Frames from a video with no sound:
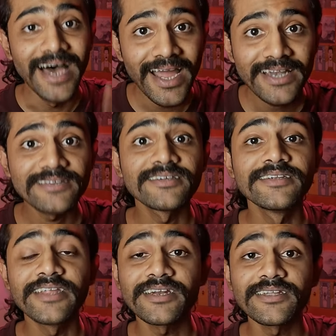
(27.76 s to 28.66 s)
and the
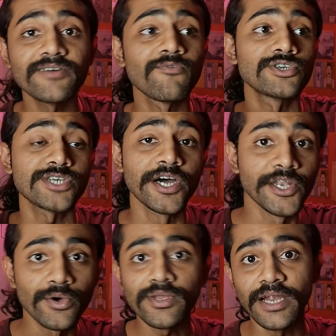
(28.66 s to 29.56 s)
director was
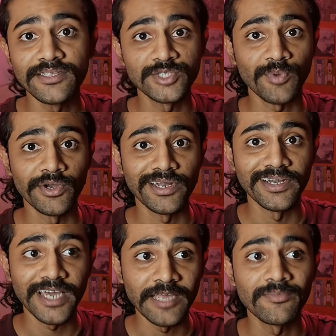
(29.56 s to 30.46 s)
unknown at this point
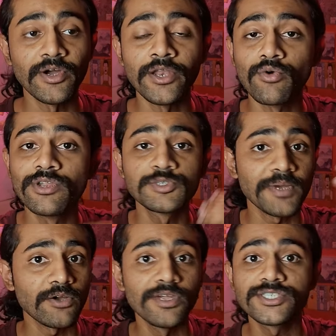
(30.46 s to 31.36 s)
in time, and only
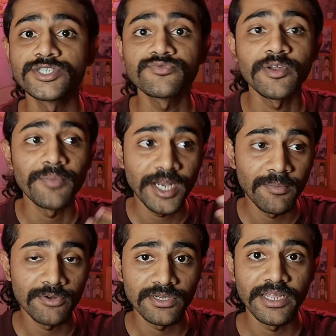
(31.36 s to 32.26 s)
speculations were made
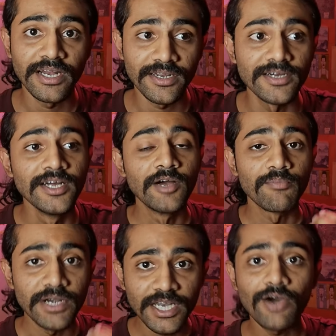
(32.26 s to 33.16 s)
about the director.
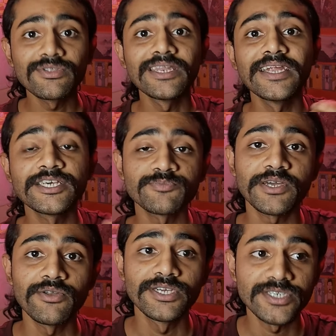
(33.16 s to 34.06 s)
But now the latest
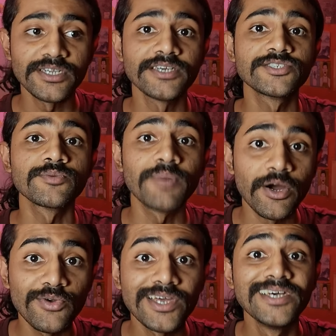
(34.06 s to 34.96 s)
speculation is
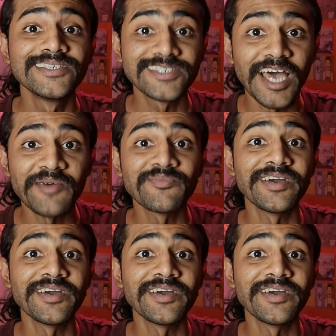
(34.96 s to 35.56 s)
about Sam